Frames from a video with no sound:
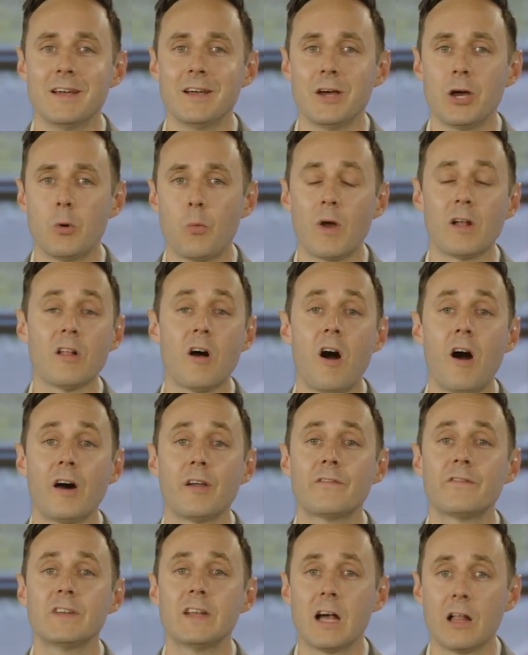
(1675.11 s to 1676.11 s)
While
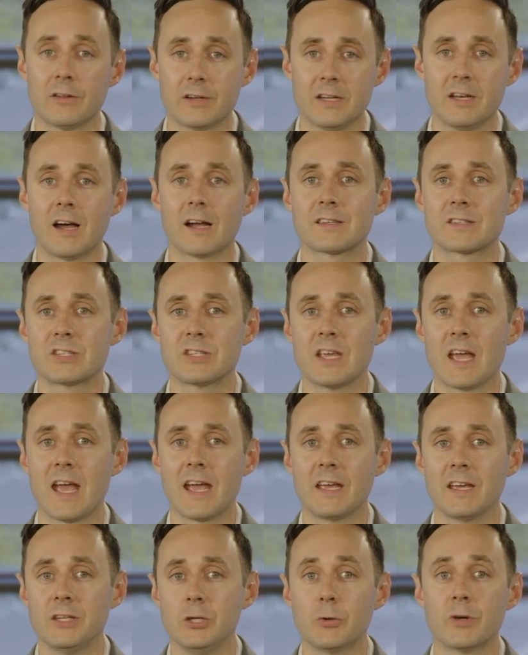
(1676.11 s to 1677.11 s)
on
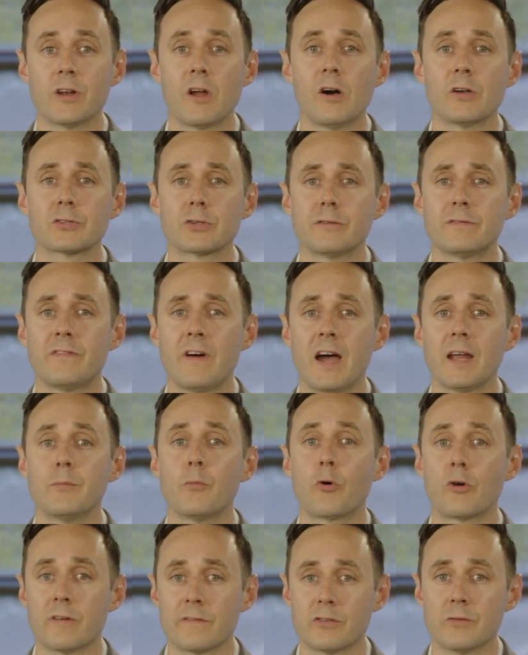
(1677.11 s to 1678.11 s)
fidelity.ca, you can also find
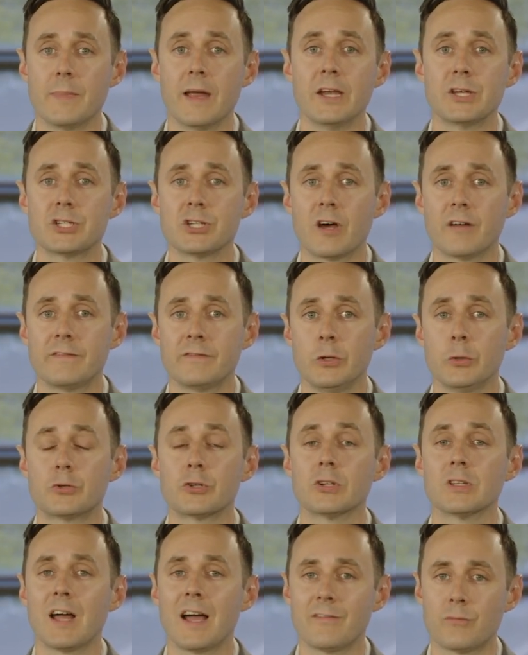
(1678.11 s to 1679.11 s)
more information on
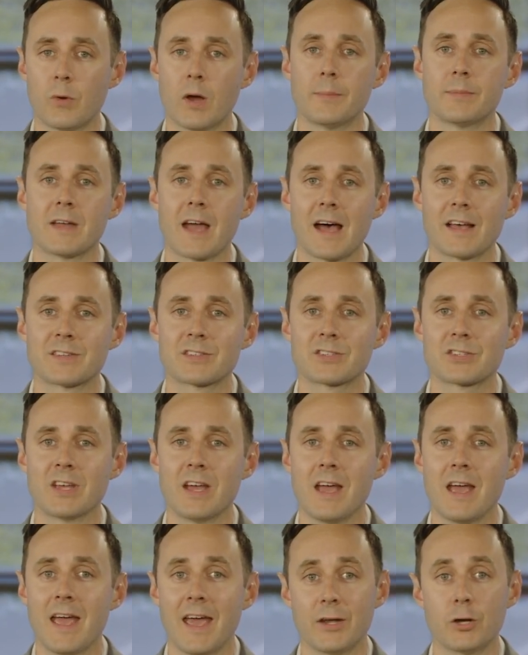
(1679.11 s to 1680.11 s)
future live webcasts.
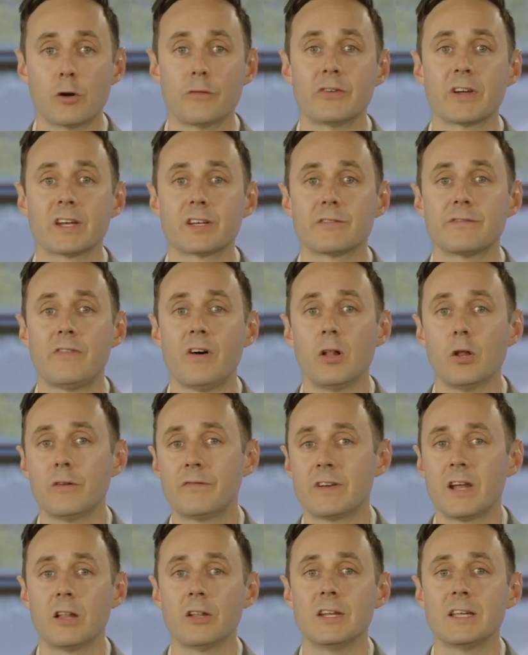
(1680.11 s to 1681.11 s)
And don't forget to follow
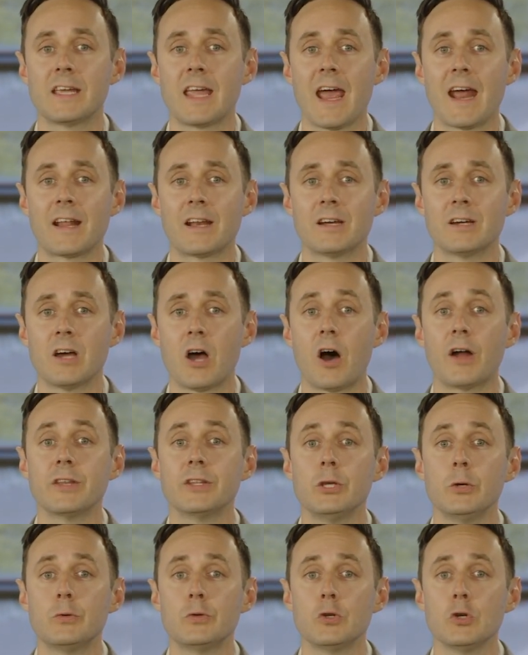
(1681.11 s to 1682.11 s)
Fidelity Canada on
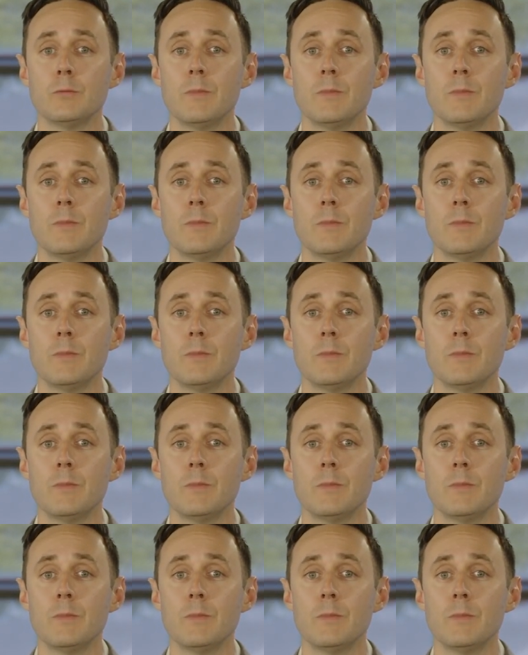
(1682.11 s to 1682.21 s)
YouTube,